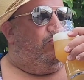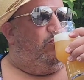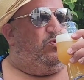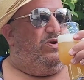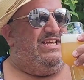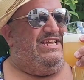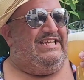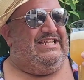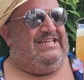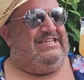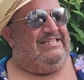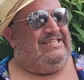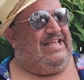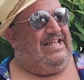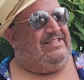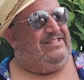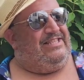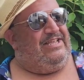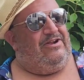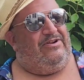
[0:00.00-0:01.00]
weedy
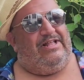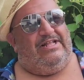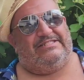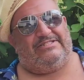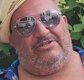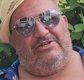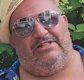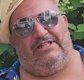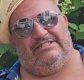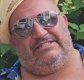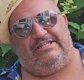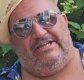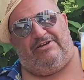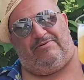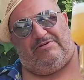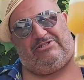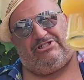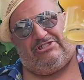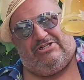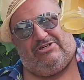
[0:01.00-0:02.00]
scent there. That's good. Let's get
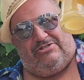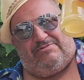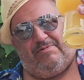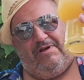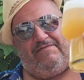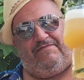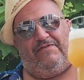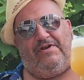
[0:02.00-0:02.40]
into it. Cheers, my